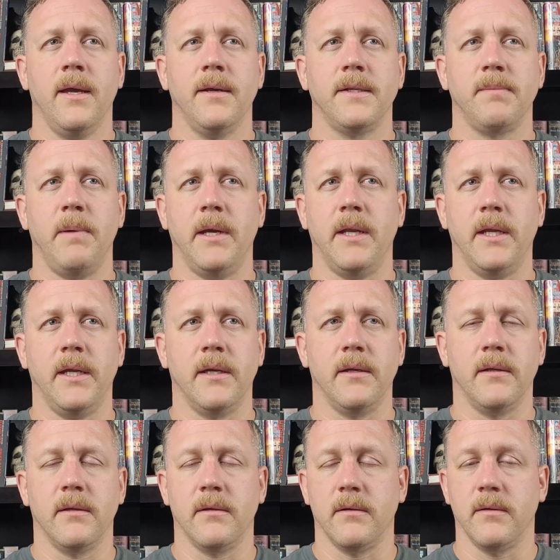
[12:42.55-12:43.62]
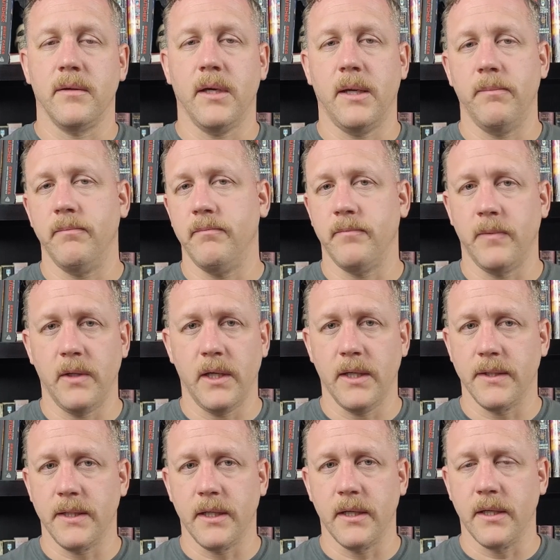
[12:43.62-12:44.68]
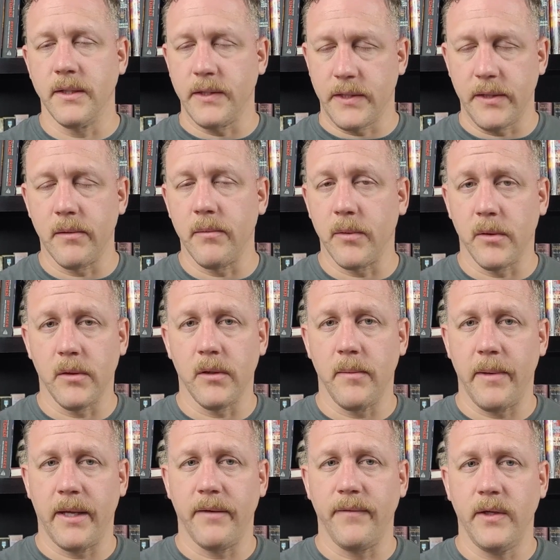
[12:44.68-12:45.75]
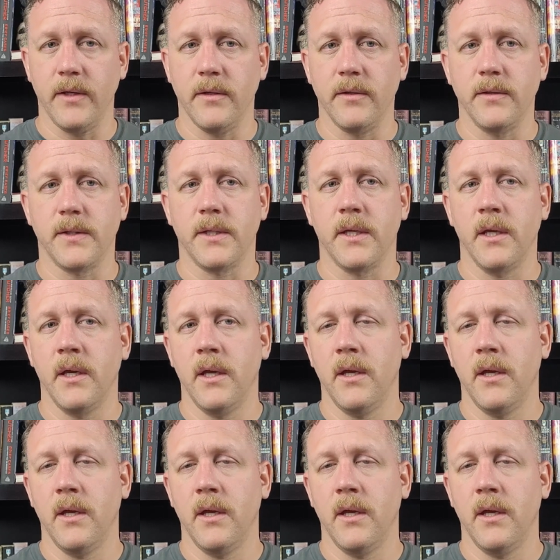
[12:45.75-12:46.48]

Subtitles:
spanning, I'm guessing, a considerable amount of years,